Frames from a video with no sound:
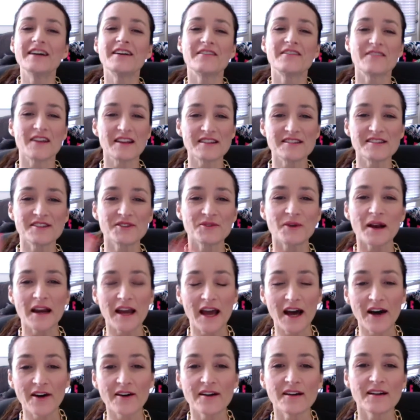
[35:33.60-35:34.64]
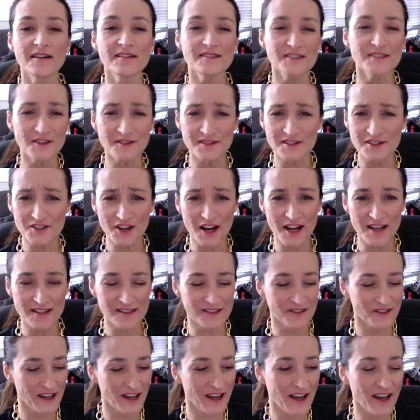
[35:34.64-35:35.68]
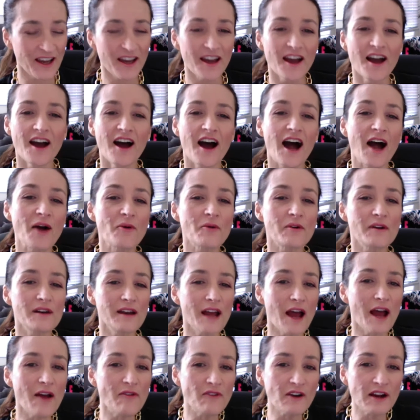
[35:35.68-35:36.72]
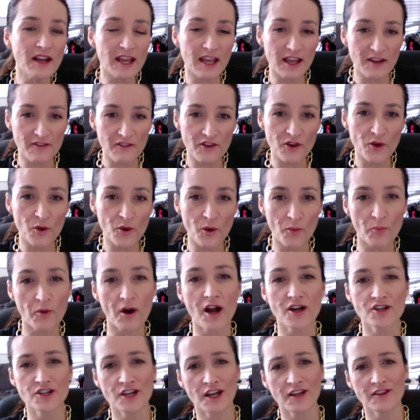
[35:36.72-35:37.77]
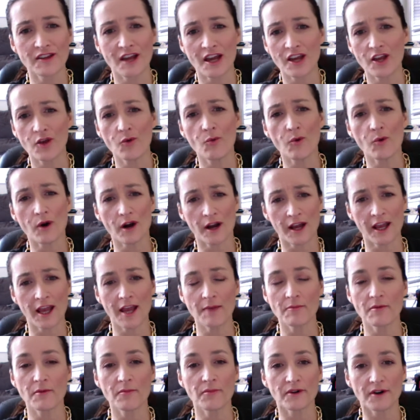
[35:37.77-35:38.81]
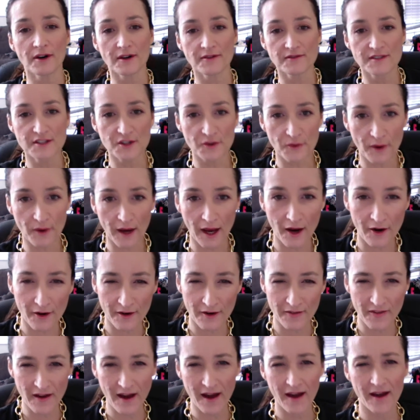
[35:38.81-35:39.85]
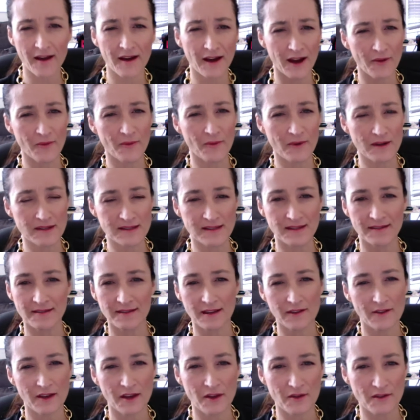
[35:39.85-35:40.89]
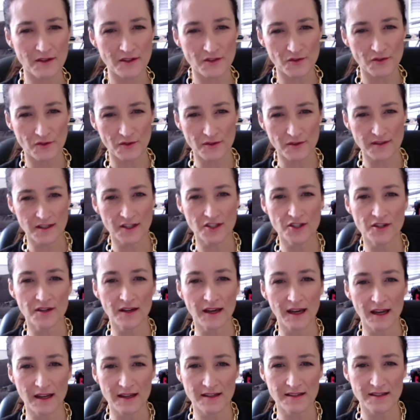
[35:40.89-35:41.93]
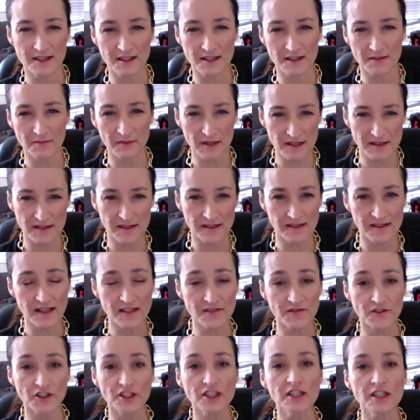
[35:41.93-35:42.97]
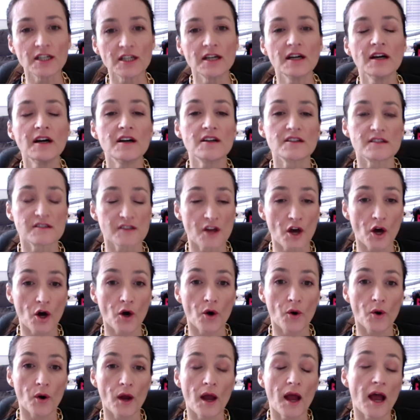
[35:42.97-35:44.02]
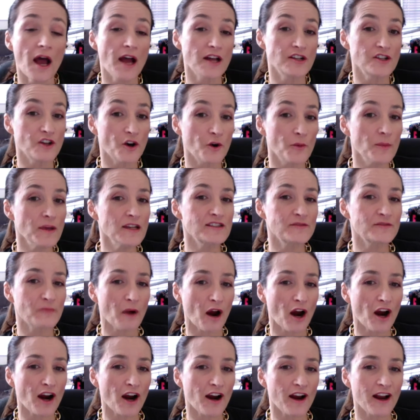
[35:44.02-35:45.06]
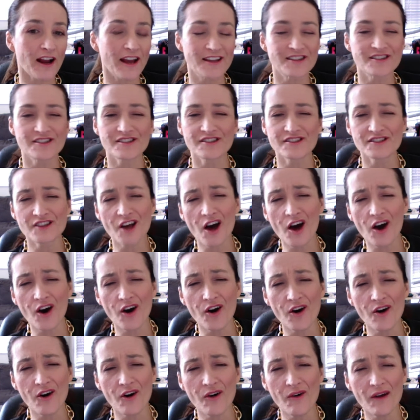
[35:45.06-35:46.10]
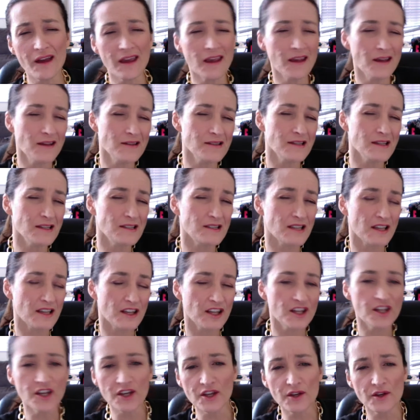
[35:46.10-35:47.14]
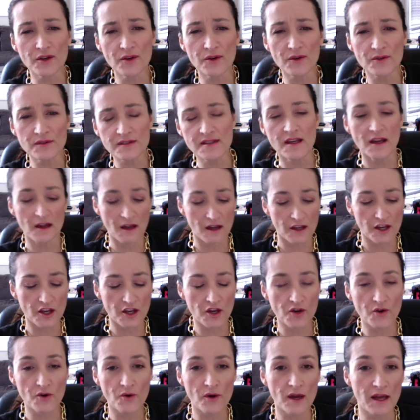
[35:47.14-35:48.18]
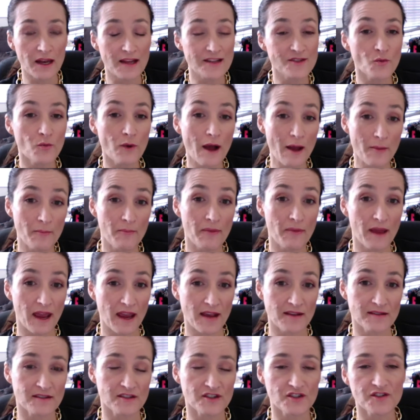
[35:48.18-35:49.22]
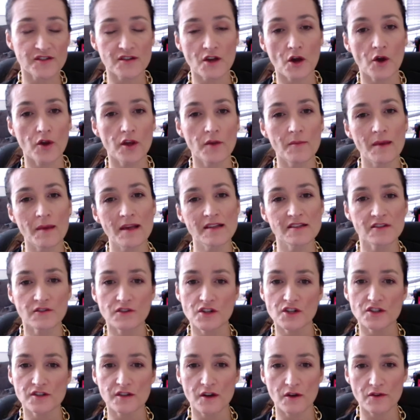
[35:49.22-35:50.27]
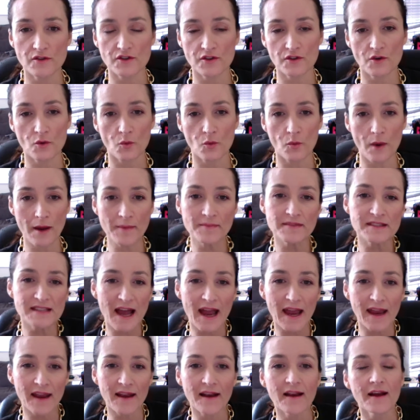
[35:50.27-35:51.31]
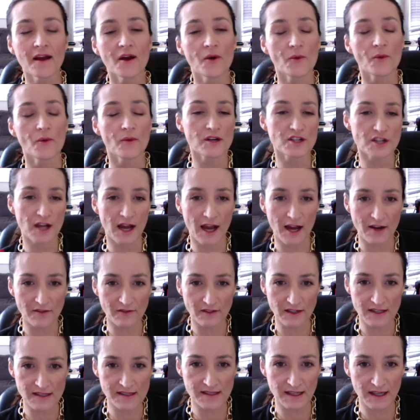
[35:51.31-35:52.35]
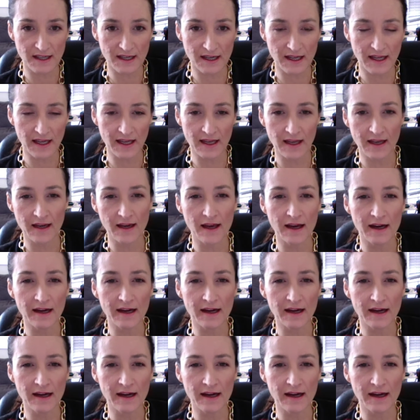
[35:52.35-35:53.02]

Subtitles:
that's you right now, don't stress, okay? I would never give you a project that you weren't capable of doing or that I wasn't giving you the tools that you needed to be successful. So Adobe Spark is so easy to use. And it's web-based. So you basically just go to the website, which I have listed in